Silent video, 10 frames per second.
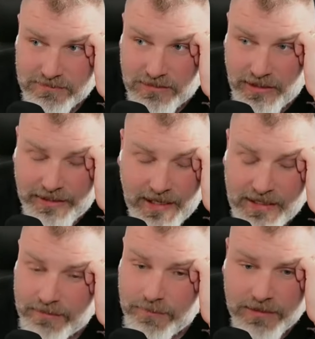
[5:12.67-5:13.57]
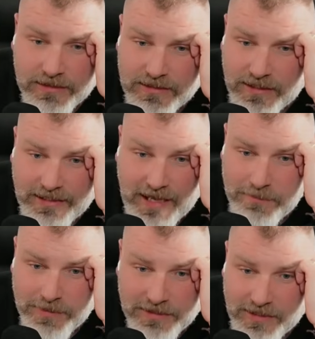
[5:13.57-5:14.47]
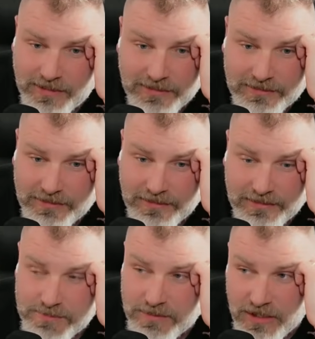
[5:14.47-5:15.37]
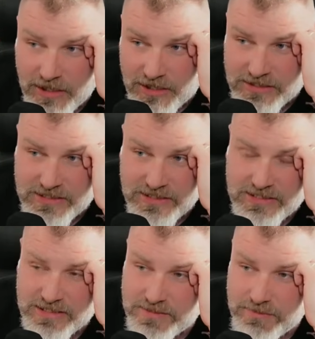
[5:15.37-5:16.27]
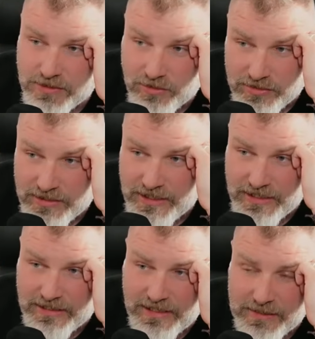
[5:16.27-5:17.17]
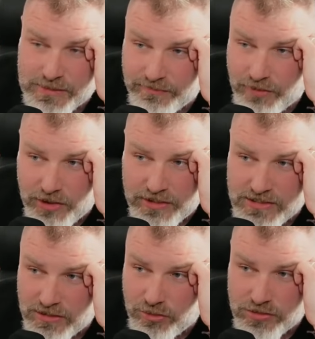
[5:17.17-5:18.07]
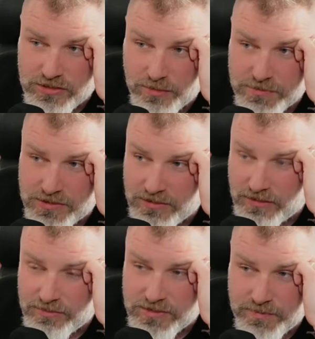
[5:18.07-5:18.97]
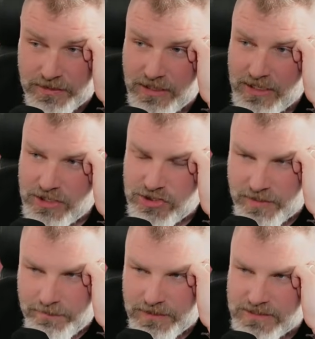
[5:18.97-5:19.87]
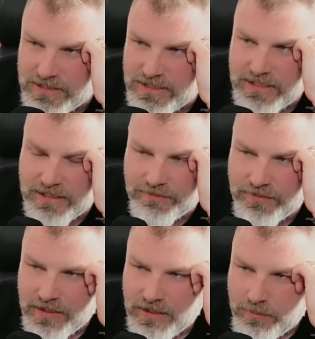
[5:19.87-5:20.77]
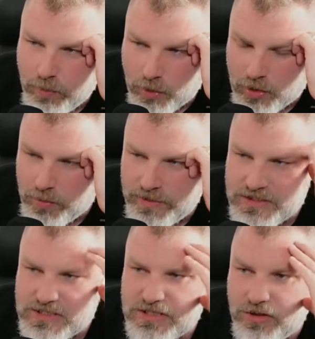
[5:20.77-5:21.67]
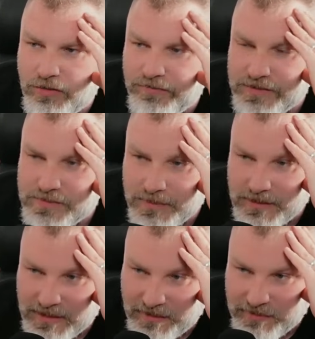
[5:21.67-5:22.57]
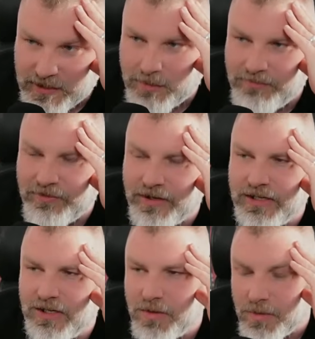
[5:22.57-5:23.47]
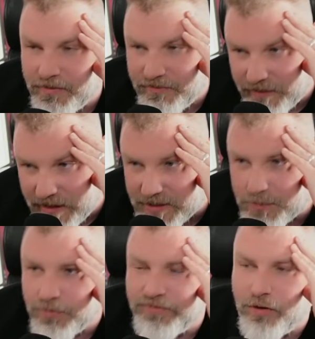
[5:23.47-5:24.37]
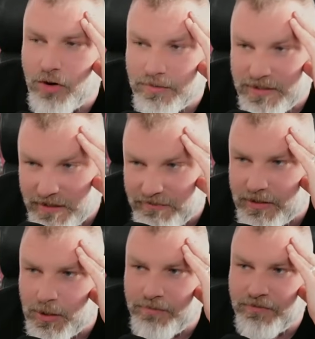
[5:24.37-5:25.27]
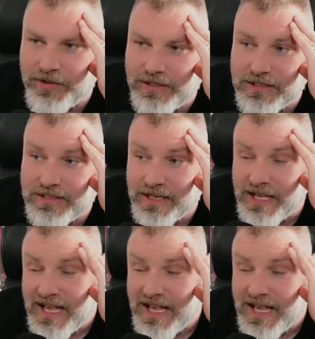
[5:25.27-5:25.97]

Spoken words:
I can't be cathartic today. It's been a long season. It's been 38 games of highs and lows and ups and downs. It's been Champions League of whirlwind stuff. It's been an FA Cup final where we failed to perform in the FA Cup final day.